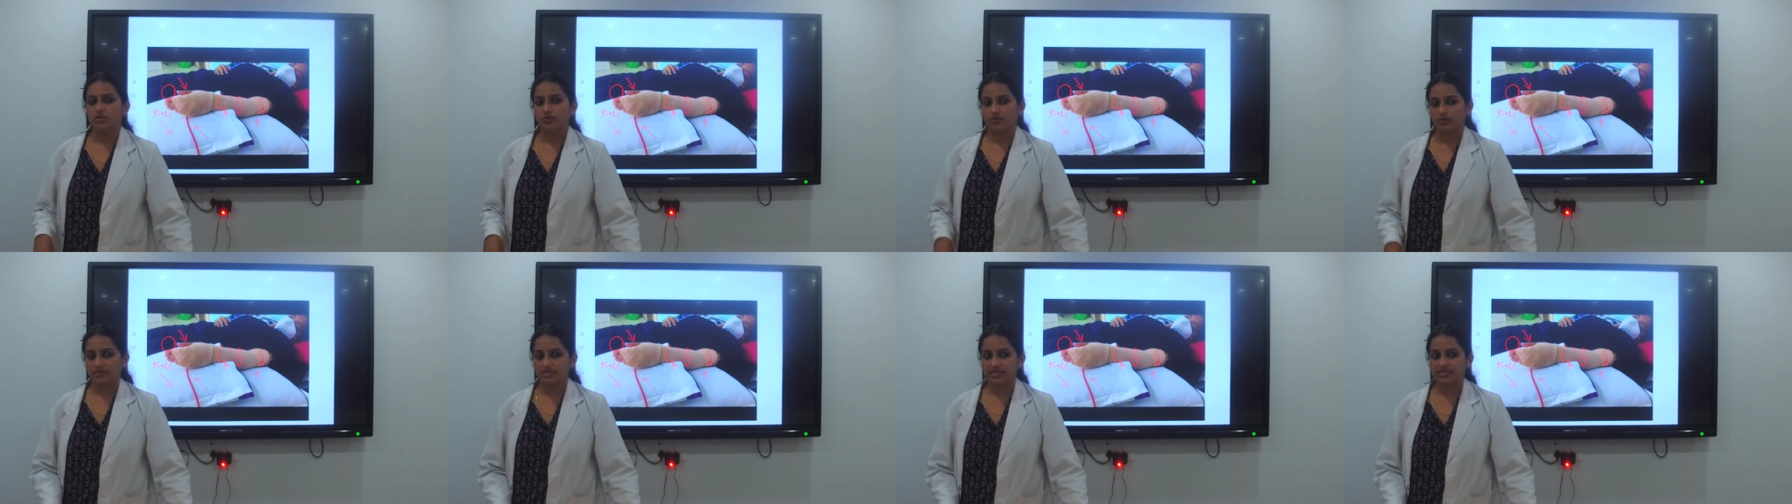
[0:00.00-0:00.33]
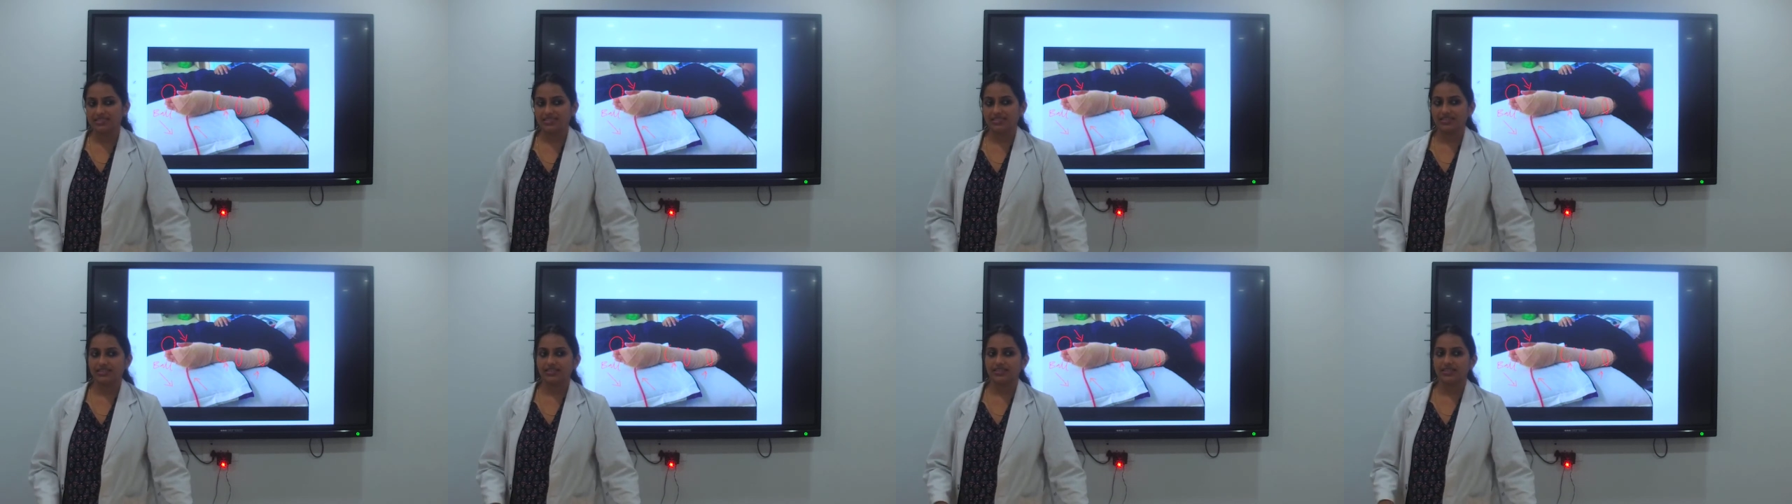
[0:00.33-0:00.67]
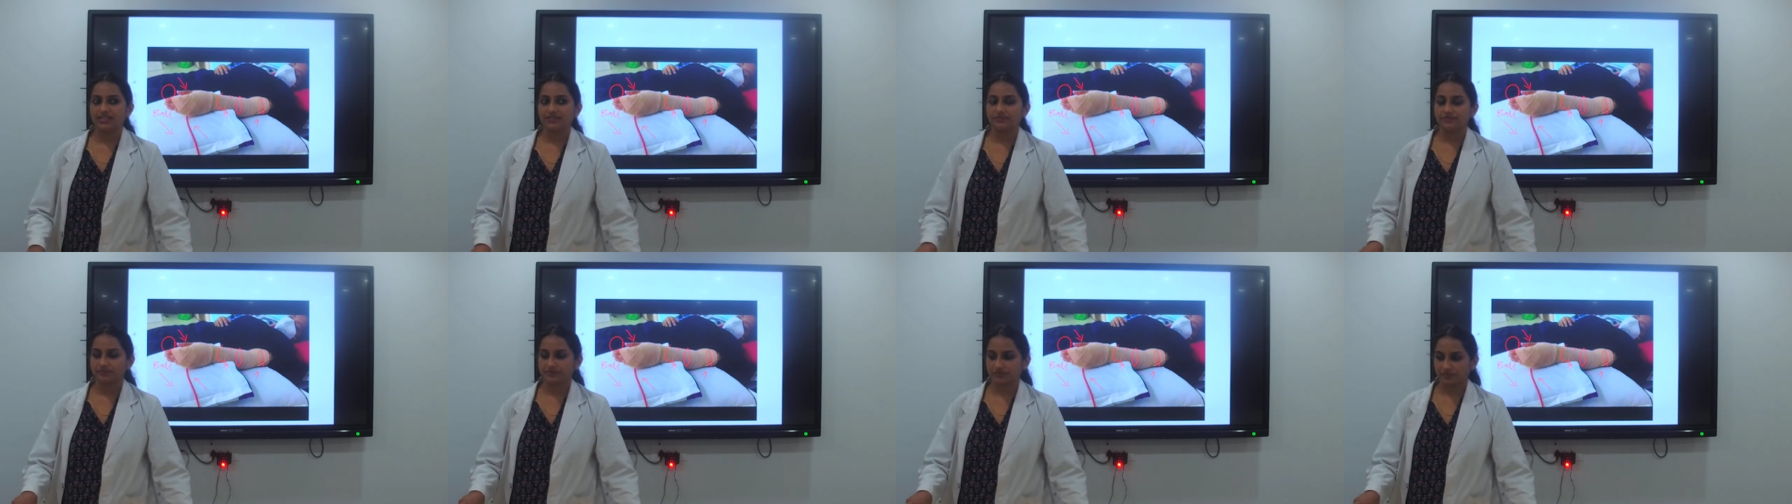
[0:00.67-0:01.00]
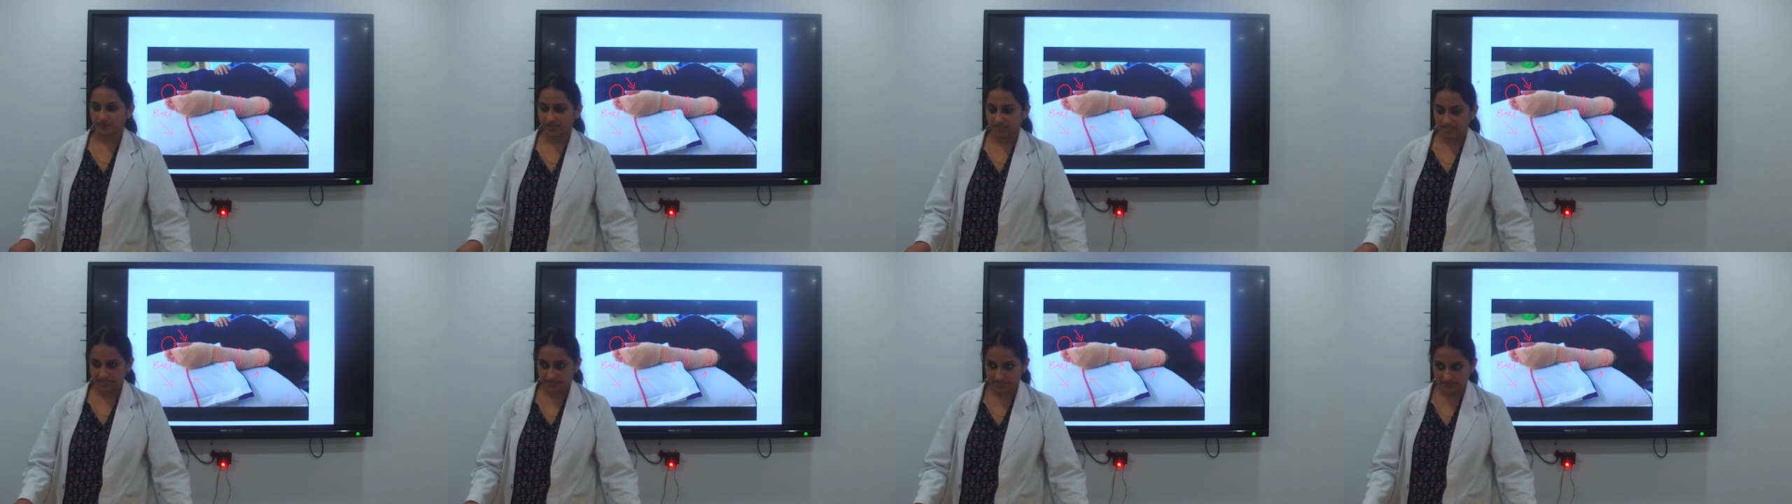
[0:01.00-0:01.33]
Once again,
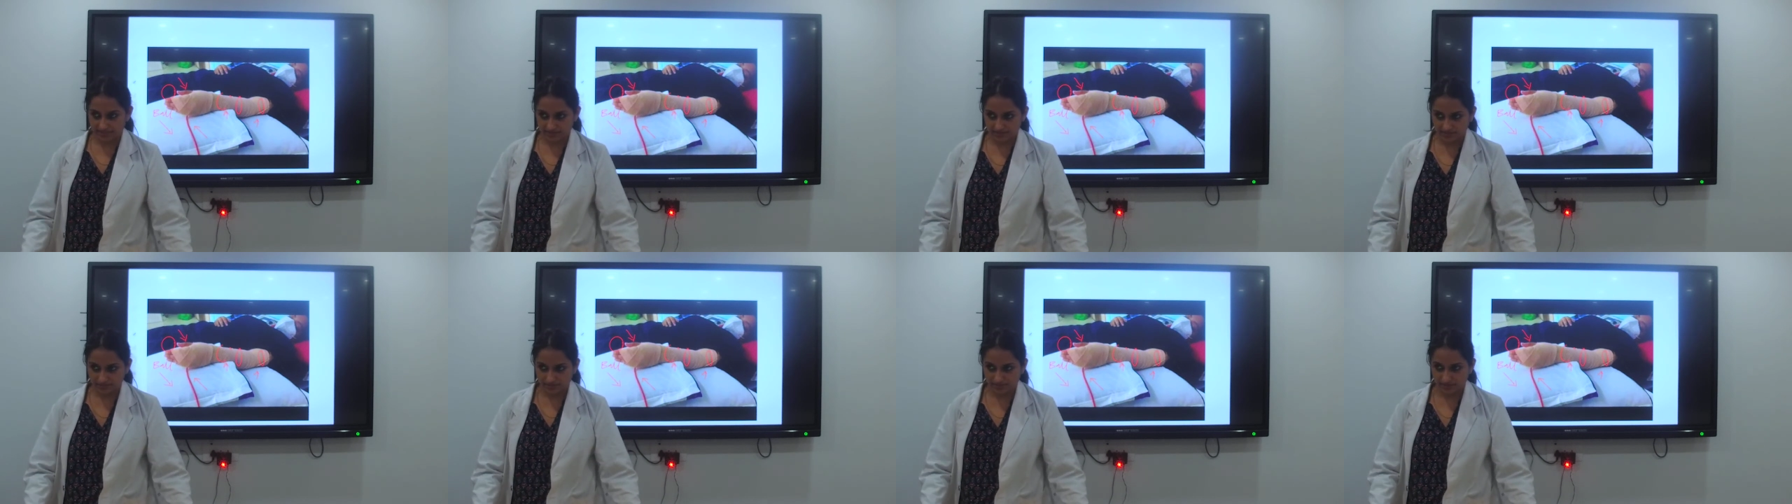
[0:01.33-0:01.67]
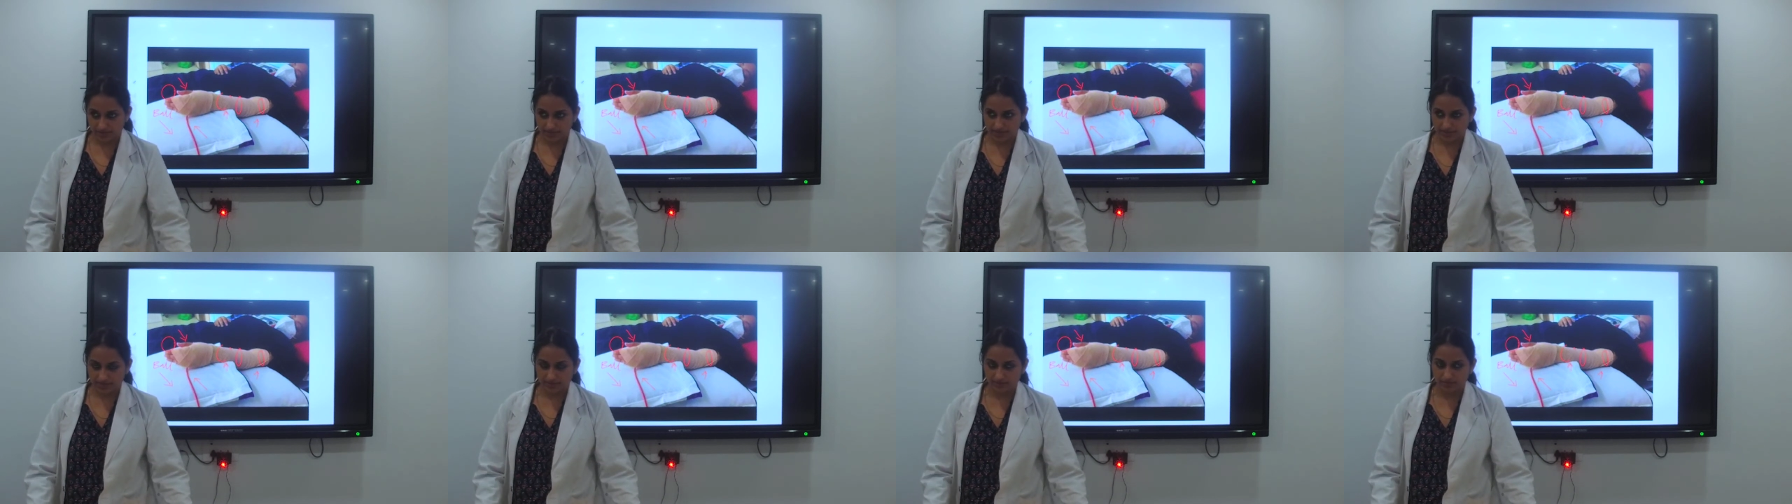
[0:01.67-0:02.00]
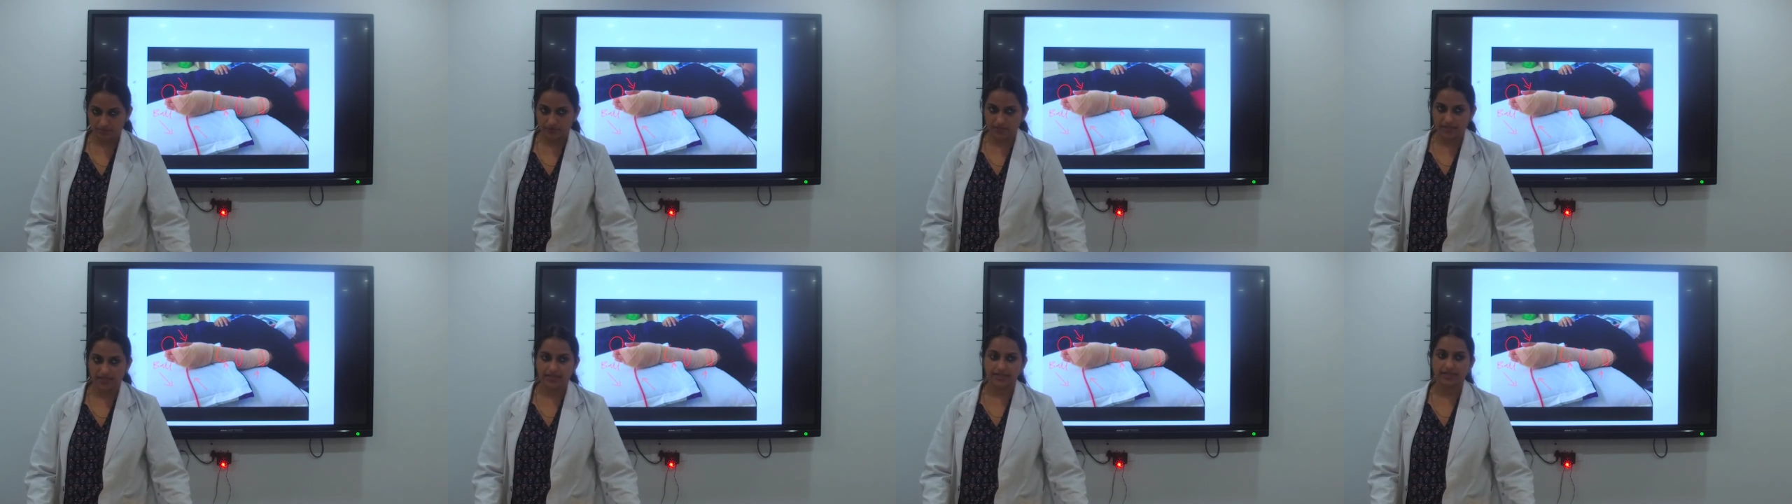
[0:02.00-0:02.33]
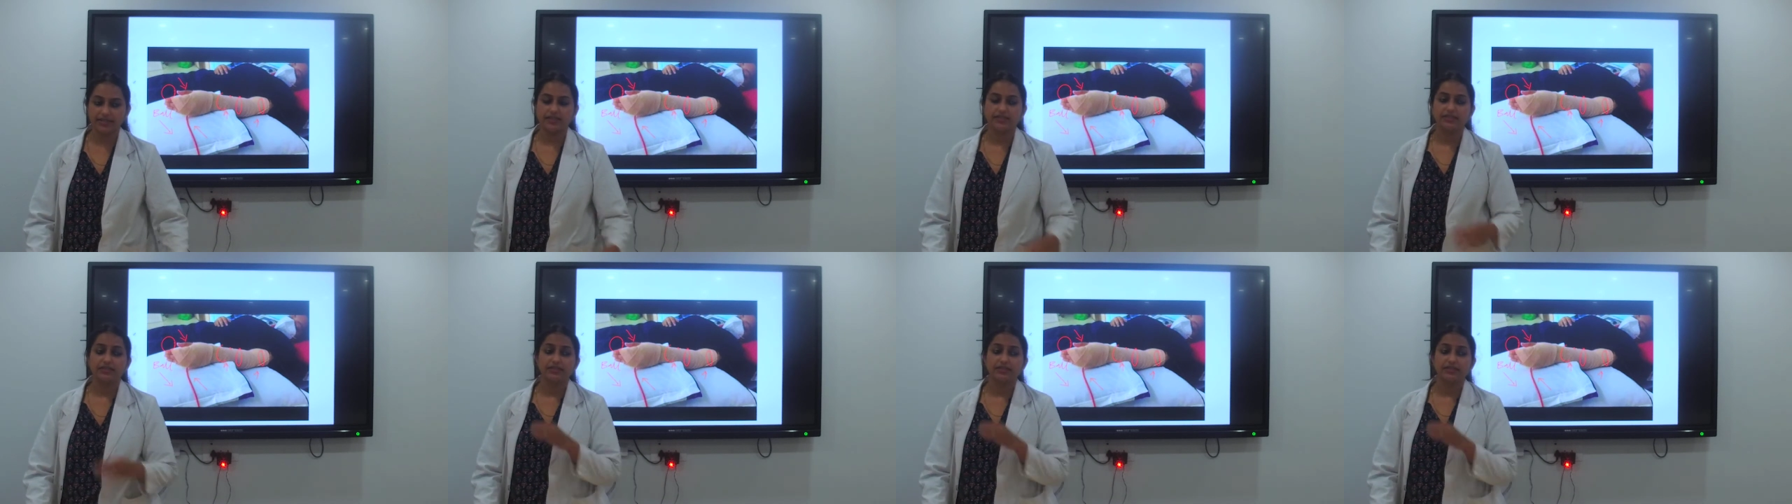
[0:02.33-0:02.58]
increase in blood supply.